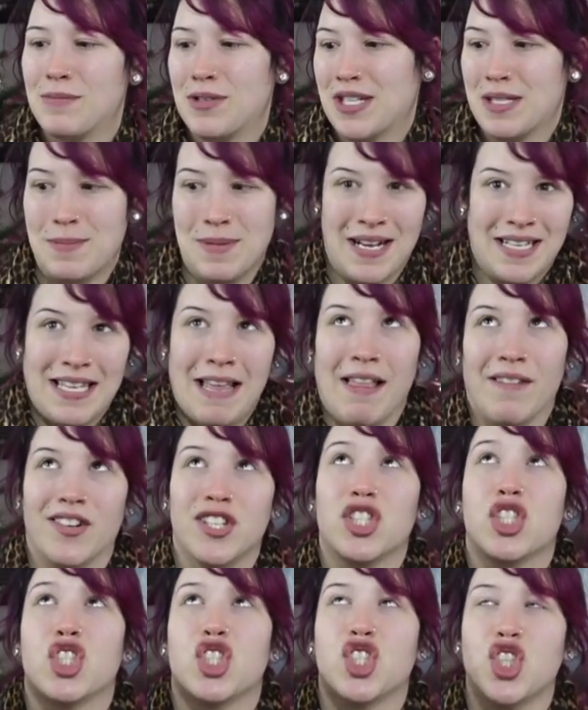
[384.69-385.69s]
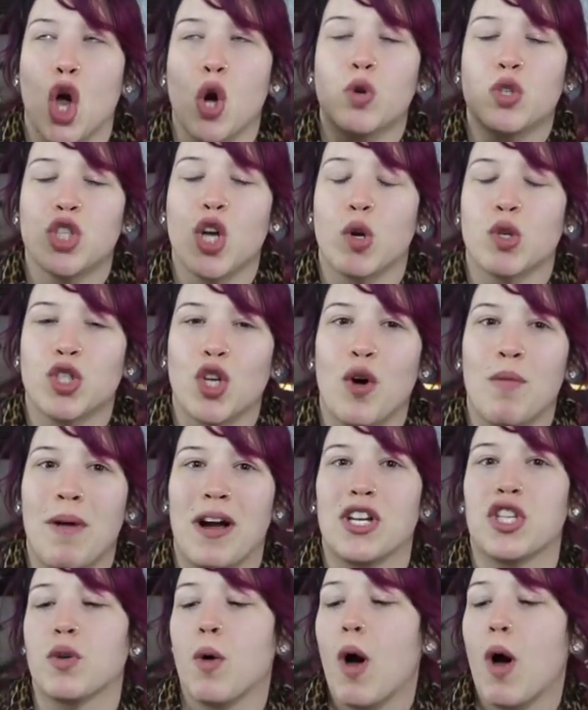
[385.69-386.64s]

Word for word: Just because I love it so, so, so much.